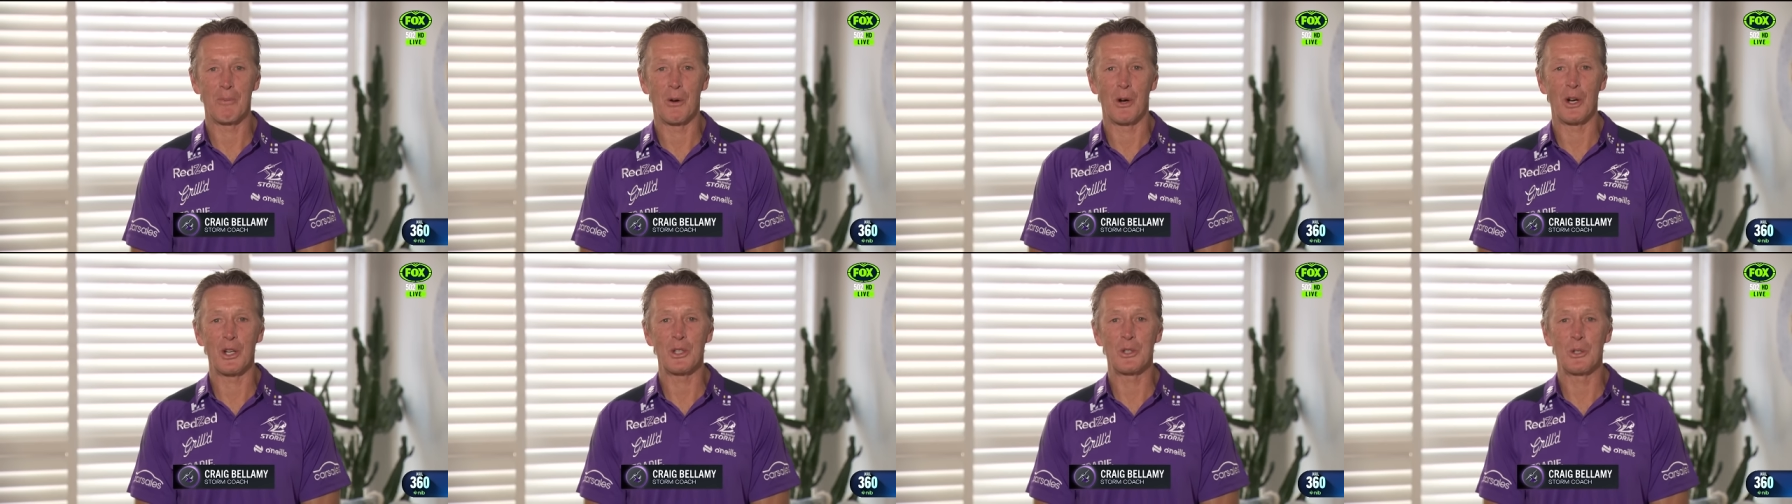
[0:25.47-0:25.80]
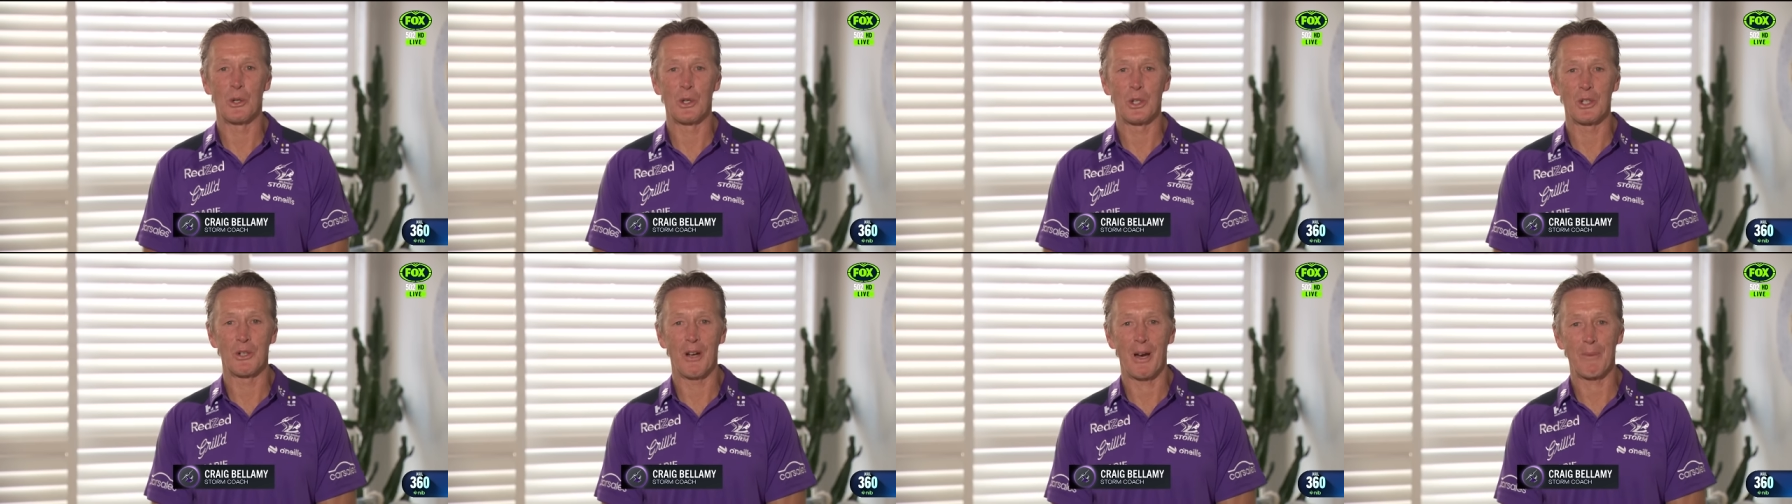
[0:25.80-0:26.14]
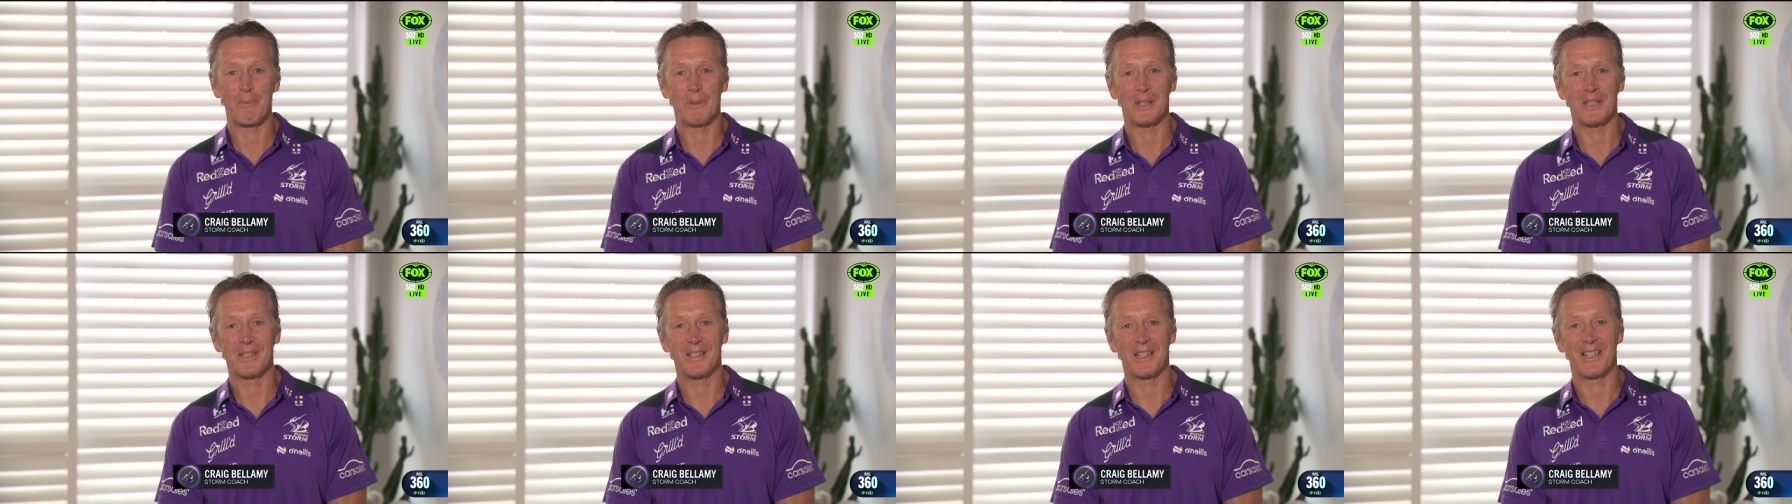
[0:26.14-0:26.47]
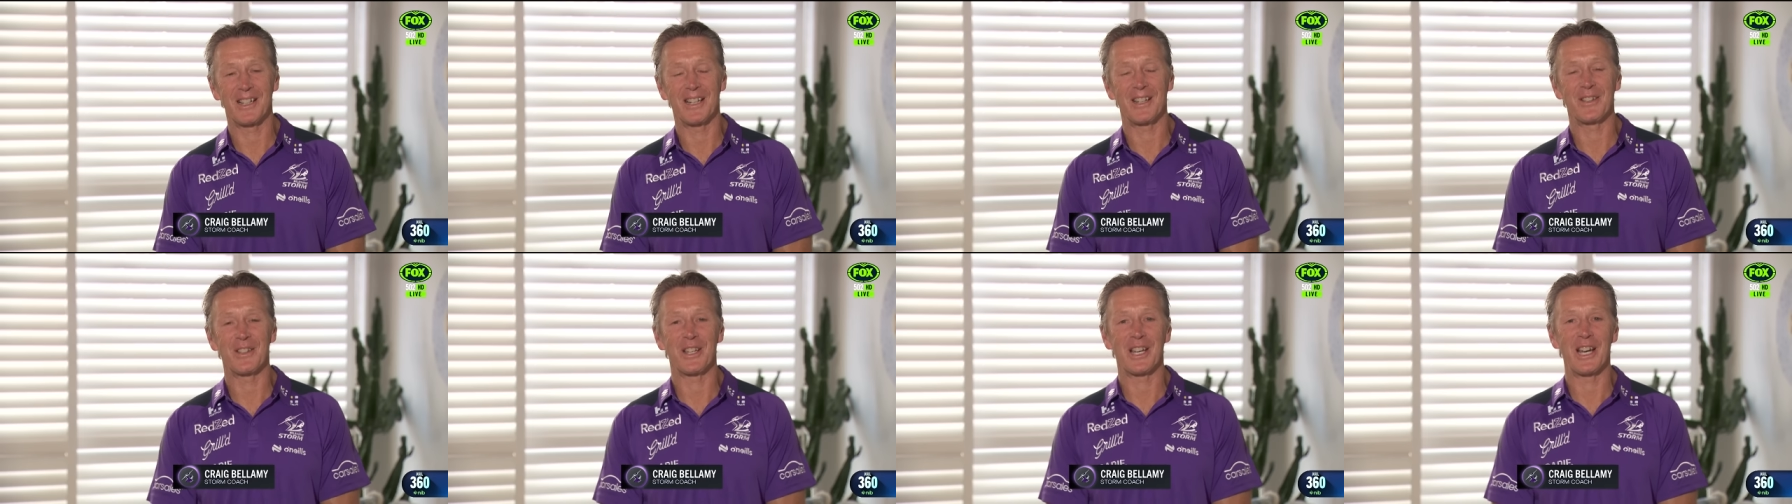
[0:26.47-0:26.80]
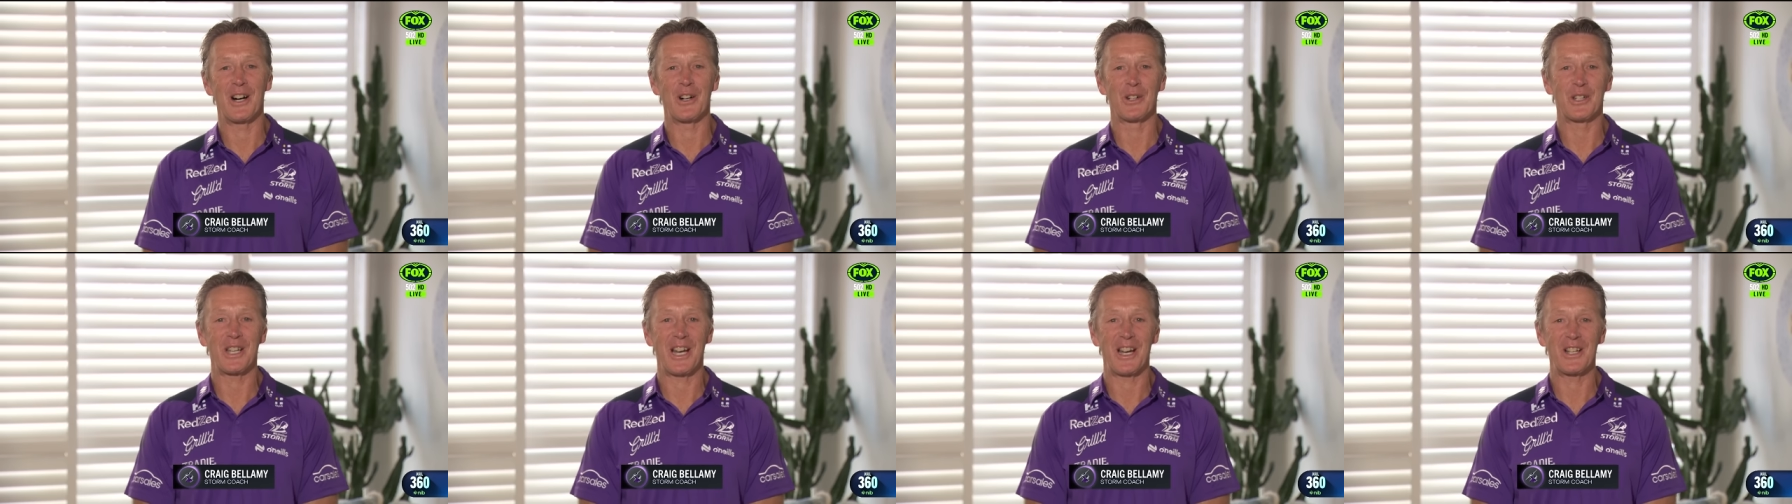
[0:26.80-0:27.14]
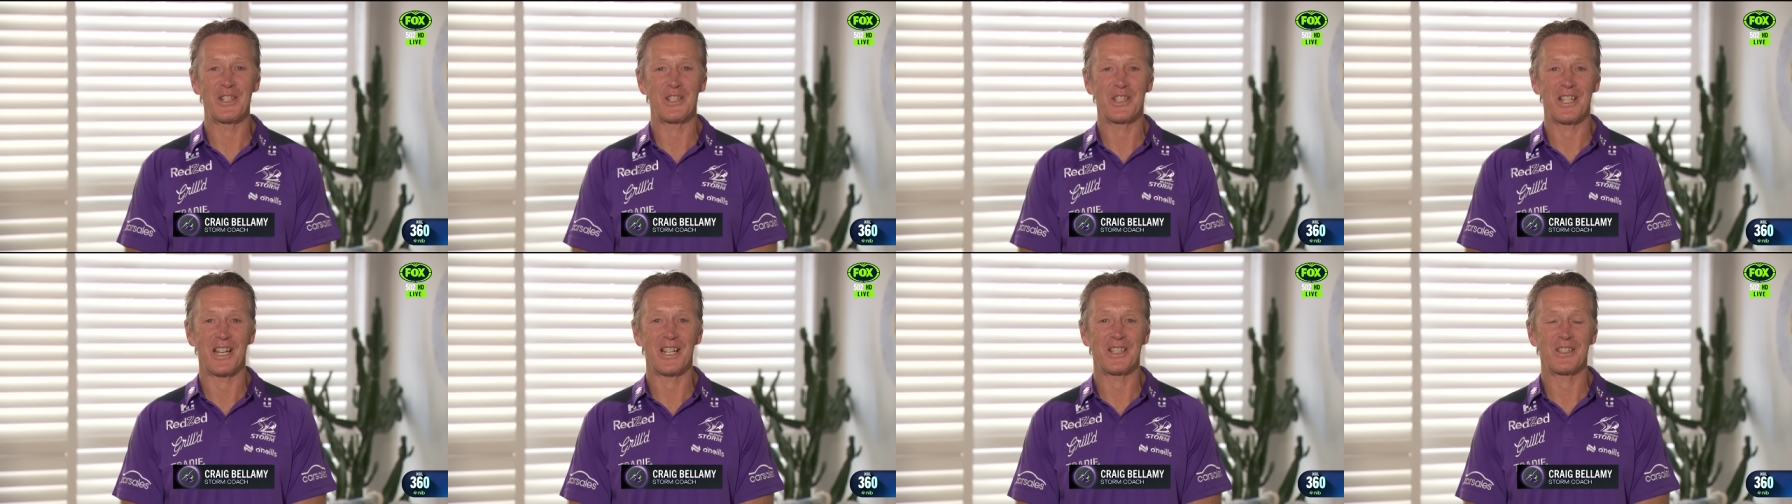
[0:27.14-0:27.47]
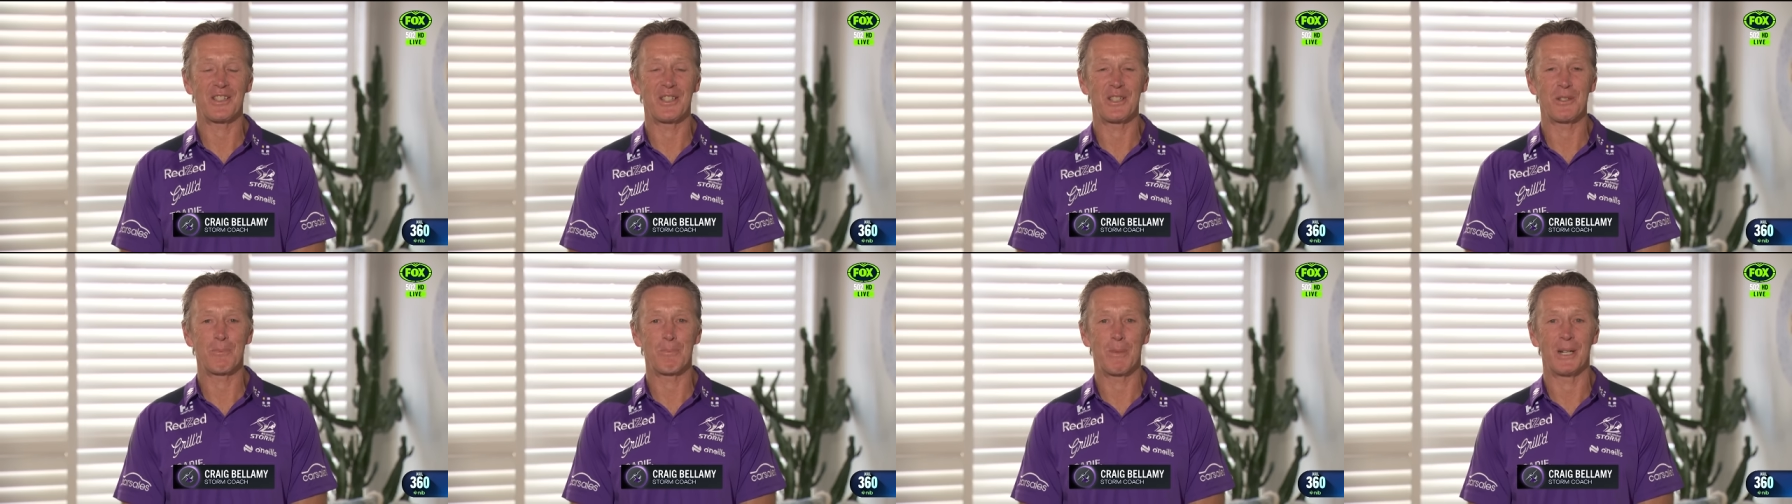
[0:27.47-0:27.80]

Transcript: my daughter up at uh, the Gold Coast, actually,